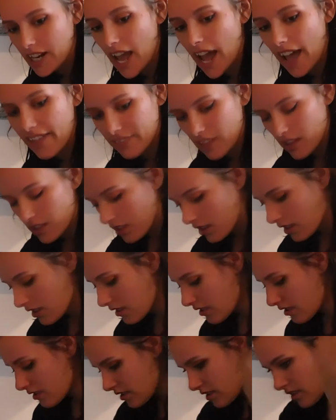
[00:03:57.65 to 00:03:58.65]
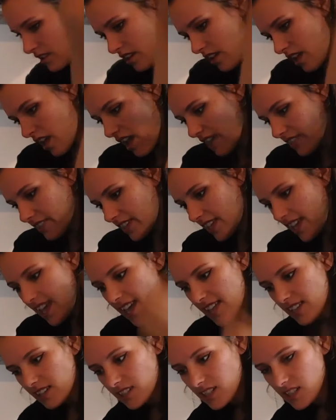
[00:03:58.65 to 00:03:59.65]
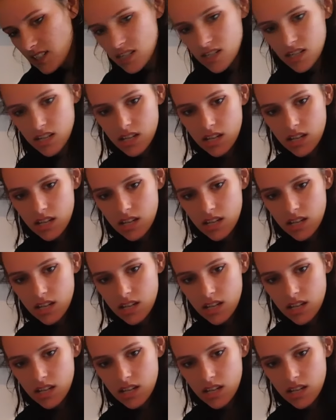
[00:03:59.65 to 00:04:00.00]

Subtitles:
at the end.